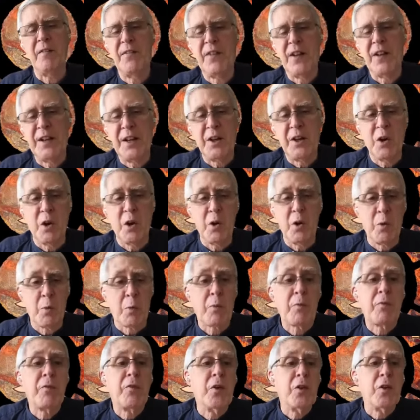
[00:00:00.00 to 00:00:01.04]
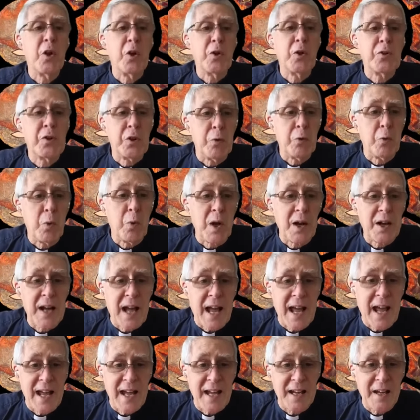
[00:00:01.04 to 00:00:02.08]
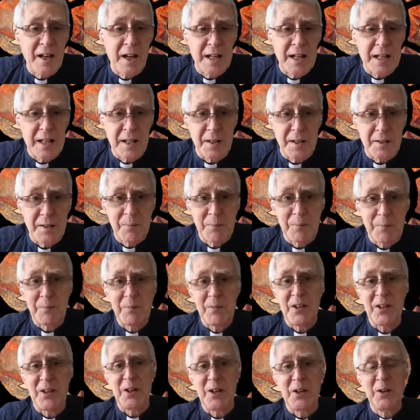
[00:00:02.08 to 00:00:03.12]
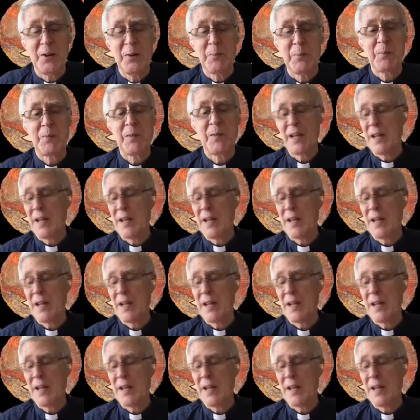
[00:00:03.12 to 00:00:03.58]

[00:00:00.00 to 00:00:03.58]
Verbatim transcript: a video for those who want to hang in there.